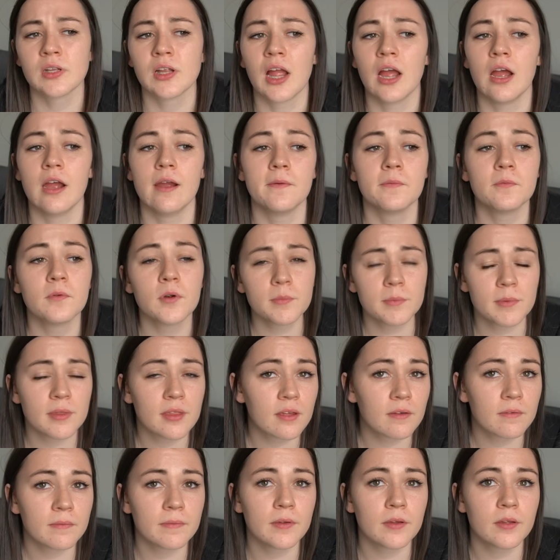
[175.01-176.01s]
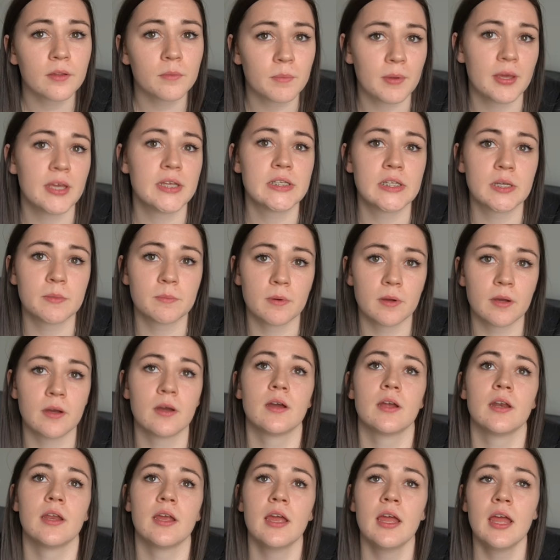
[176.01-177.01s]
a formula field based
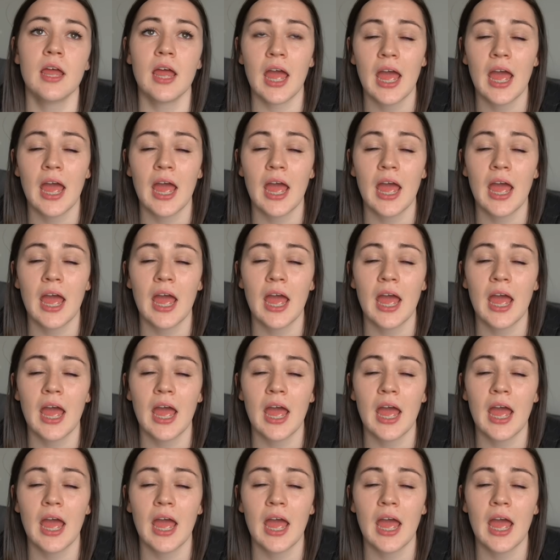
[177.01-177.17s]
upon